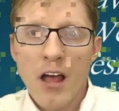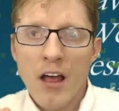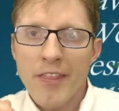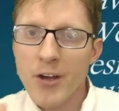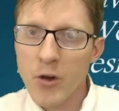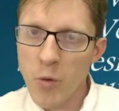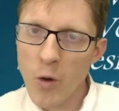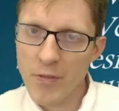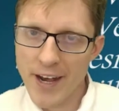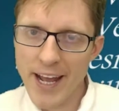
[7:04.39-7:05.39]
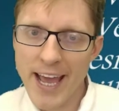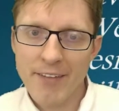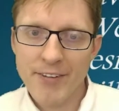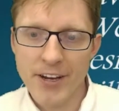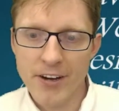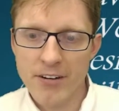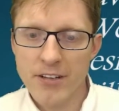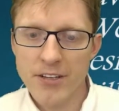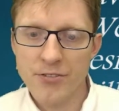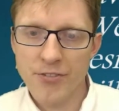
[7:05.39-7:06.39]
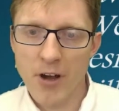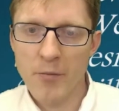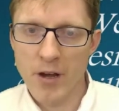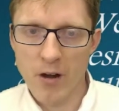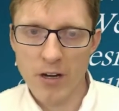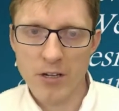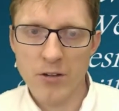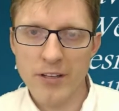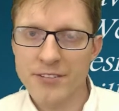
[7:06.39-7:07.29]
The quote that I have here is from an article.